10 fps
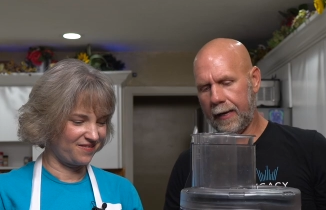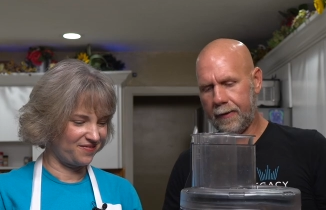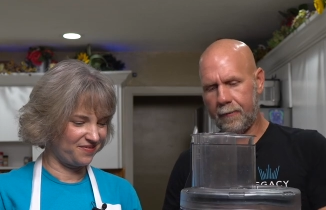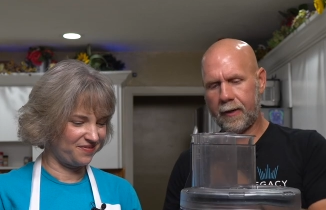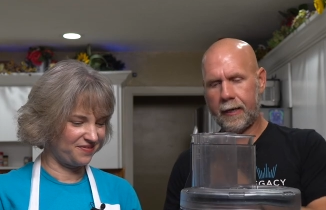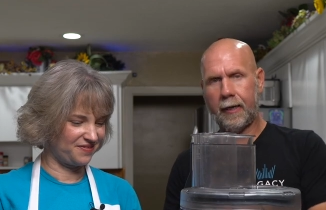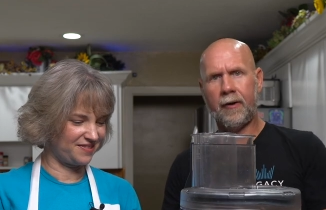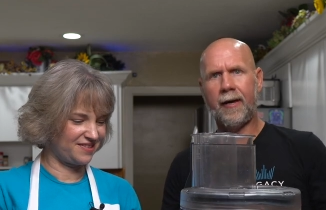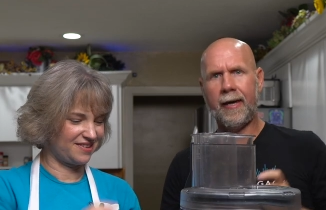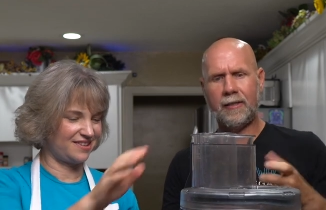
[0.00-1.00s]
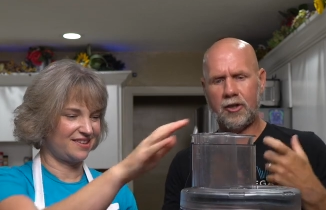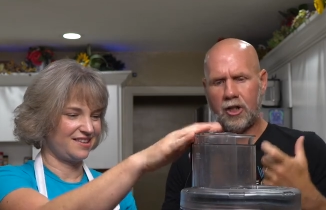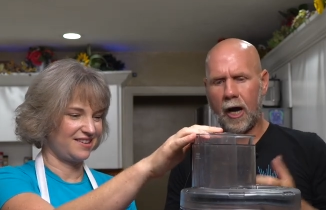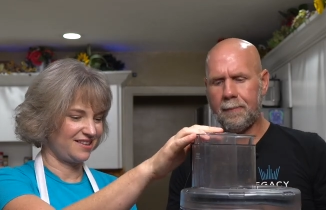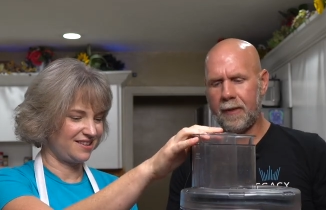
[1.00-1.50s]
Speaker 1: And then we're gonna go ahead and
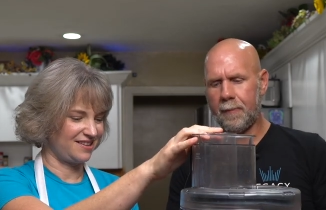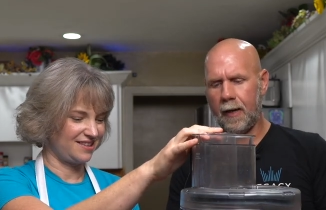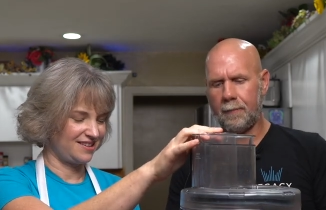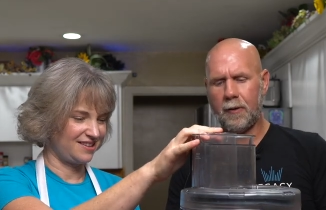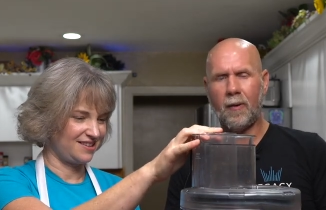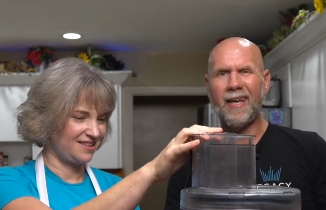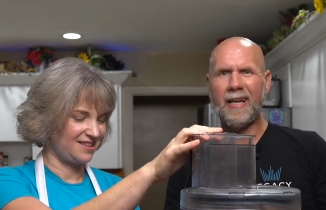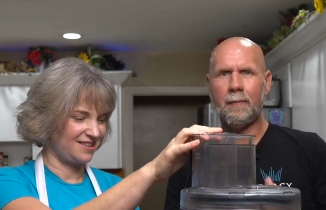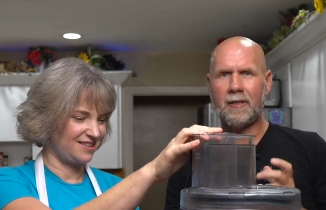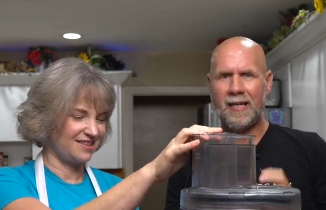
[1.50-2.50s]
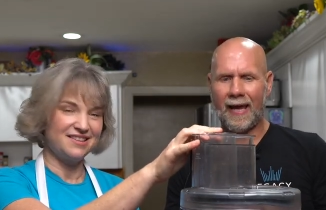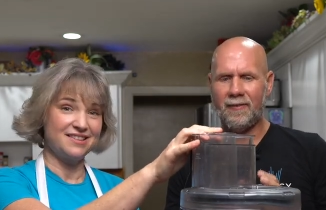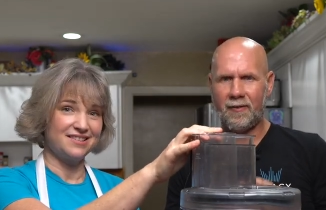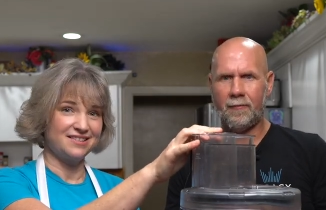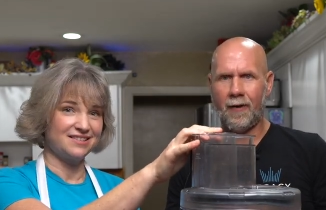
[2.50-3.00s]
chop them up. You wanna get them
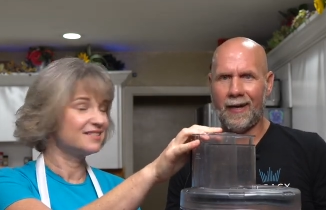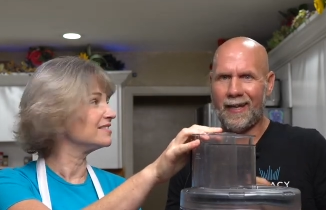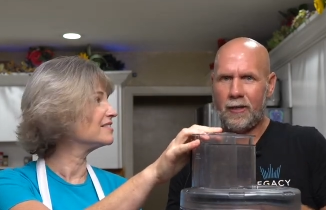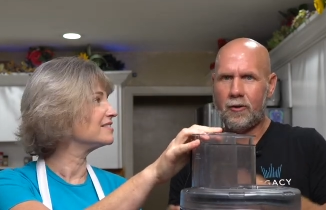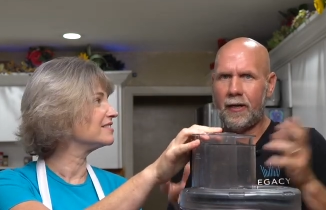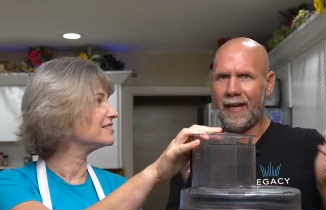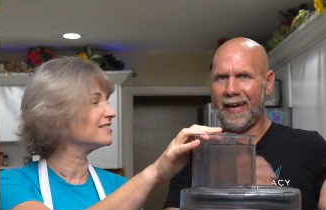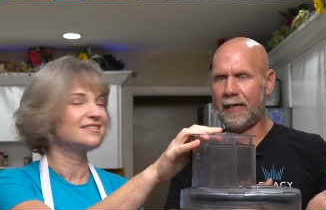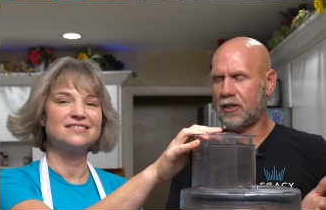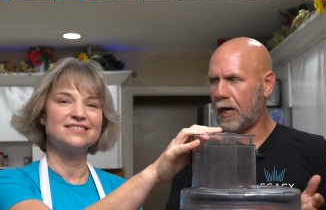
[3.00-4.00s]
nice and fine. Now you could hand